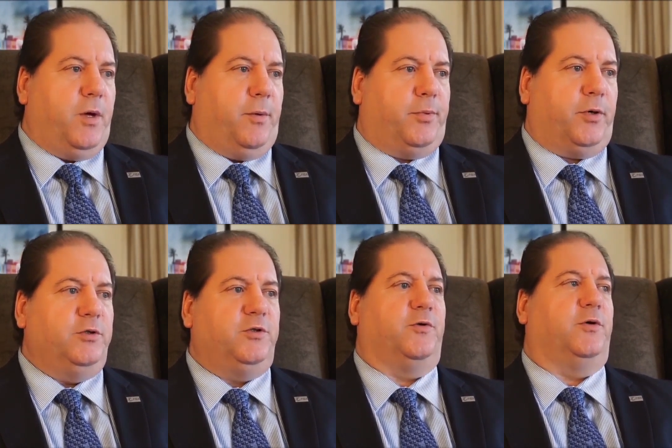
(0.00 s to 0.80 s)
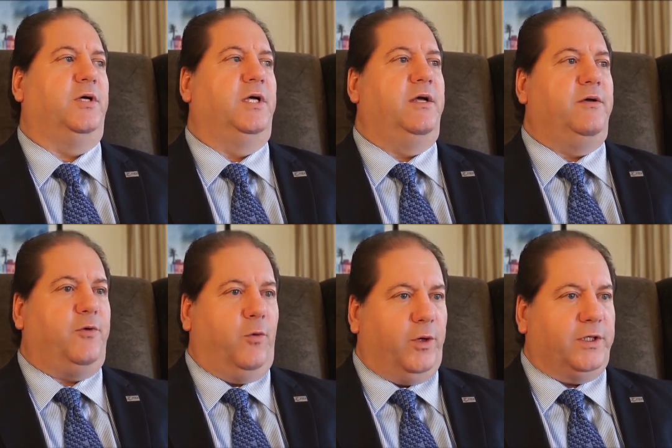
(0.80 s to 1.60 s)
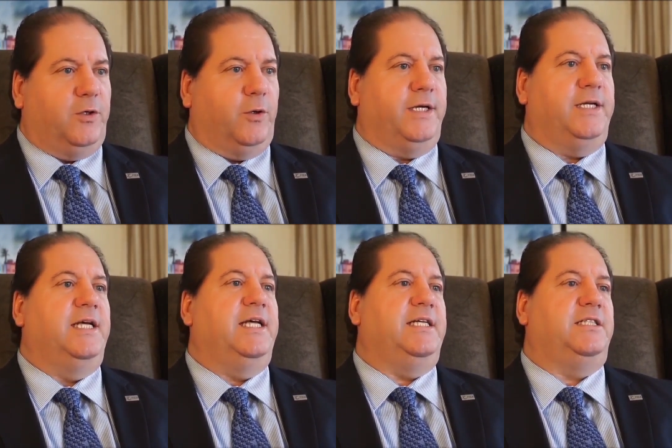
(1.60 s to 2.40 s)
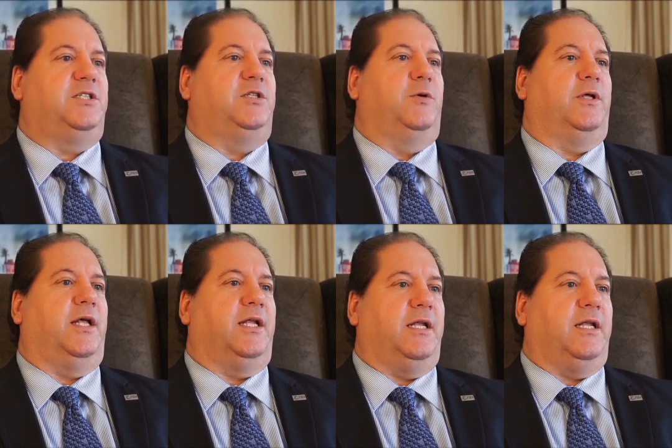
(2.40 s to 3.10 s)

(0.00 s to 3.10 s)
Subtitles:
approach for OneCoin is to